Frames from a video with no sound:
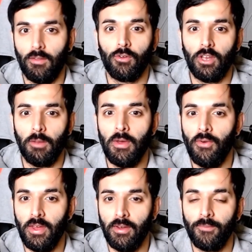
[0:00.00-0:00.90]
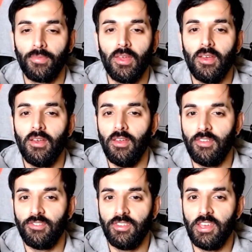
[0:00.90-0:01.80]
look at the mirror here,
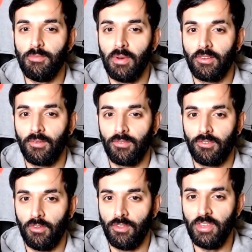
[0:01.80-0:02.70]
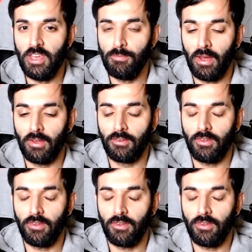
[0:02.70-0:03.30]
is the D-pad. So the D-pad